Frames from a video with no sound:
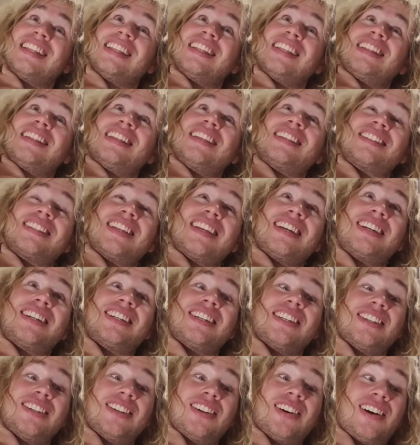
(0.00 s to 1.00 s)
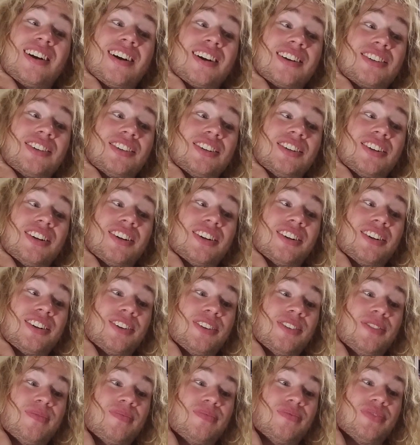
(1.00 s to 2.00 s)
This thing can knock
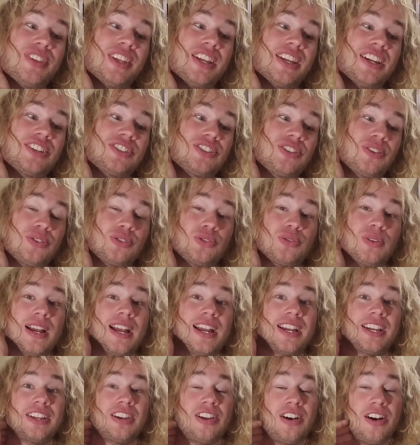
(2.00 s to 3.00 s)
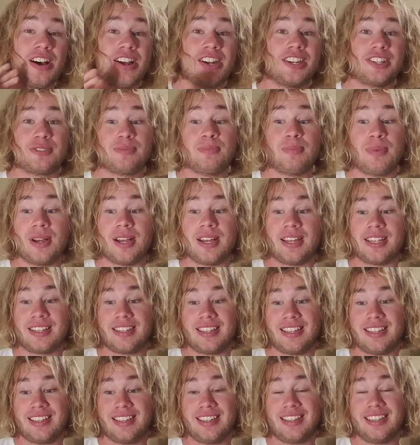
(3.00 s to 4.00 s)
an adult dragon on its
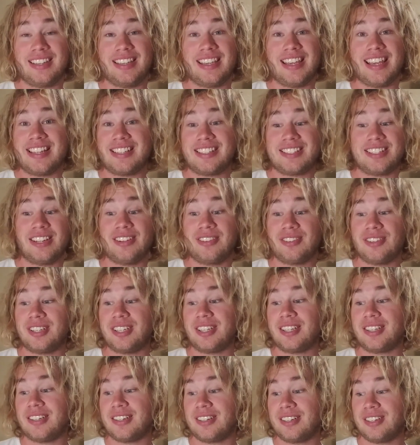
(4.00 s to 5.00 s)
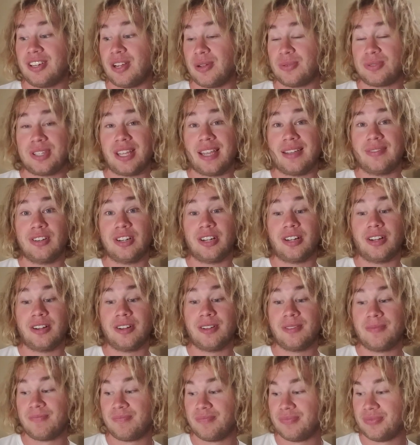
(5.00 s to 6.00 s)
butt instantly. No save at
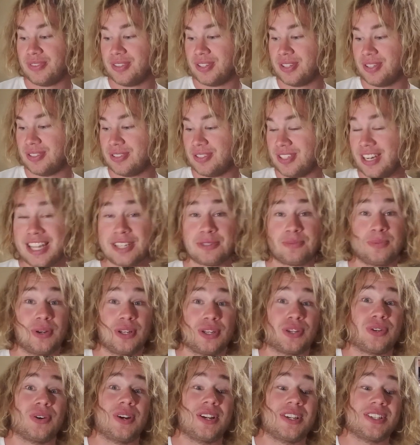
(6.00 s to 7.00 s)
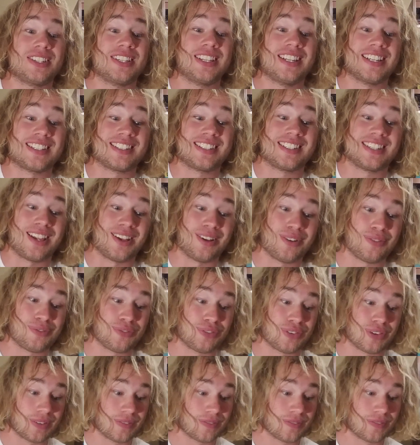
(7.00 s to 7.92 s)
all. So that's pretty crazy in itself.